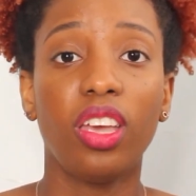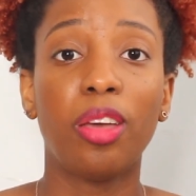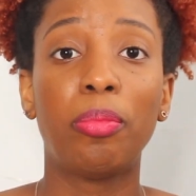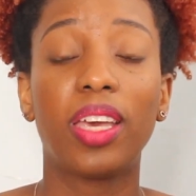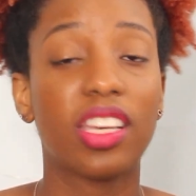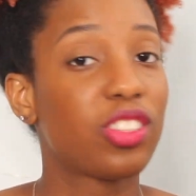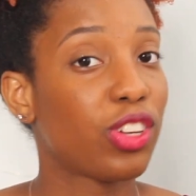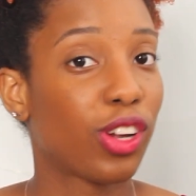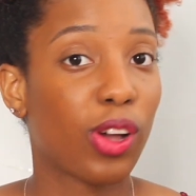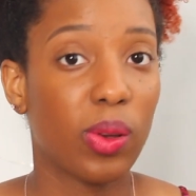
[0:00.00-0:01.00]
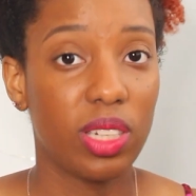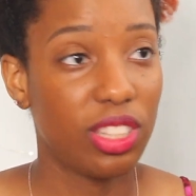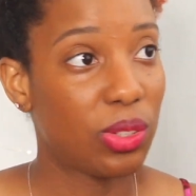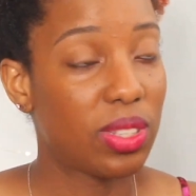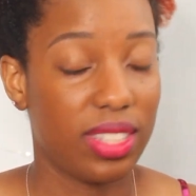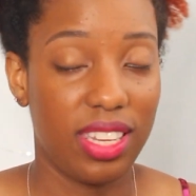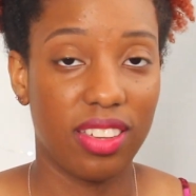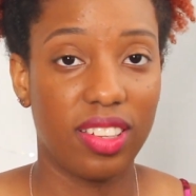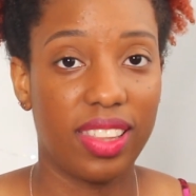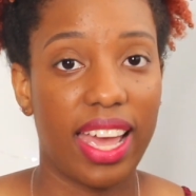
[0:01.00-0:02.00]
because you're going to
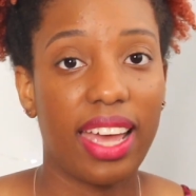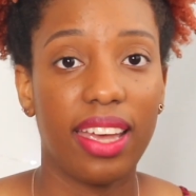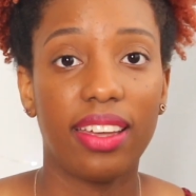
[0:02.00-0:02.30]
seal that